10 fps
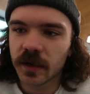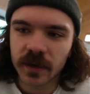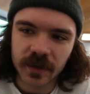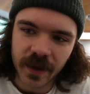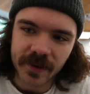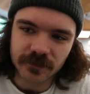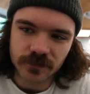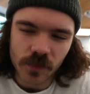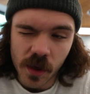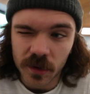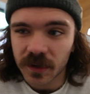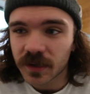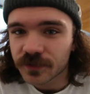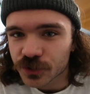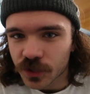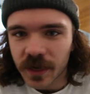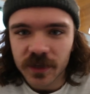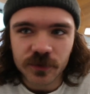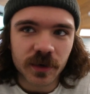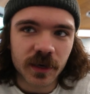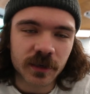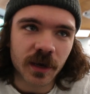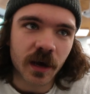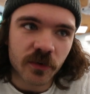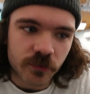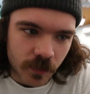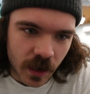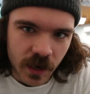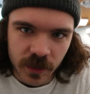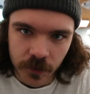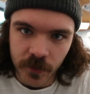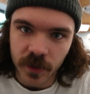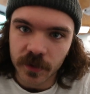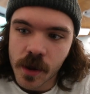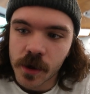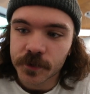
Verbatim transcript: are like half trial run, half marketing run.